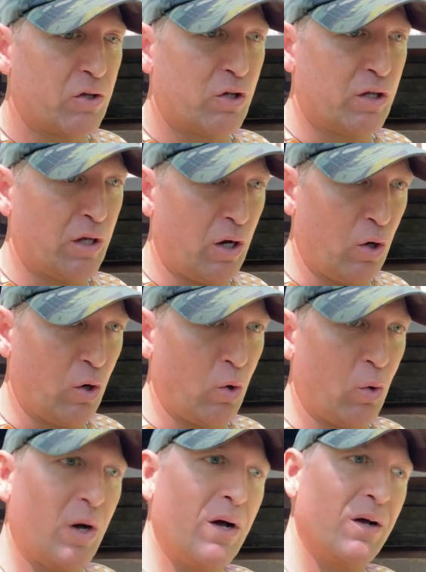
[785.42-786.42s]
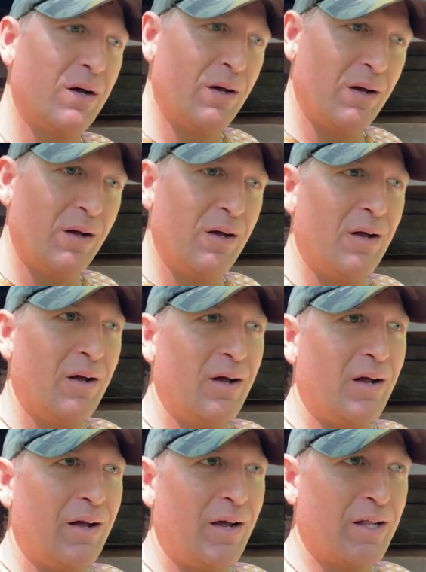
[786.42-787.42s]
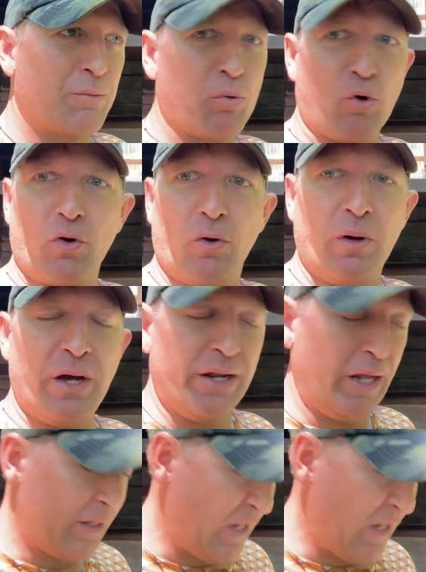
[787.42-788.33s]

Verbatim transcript: so it's brutal. And that's not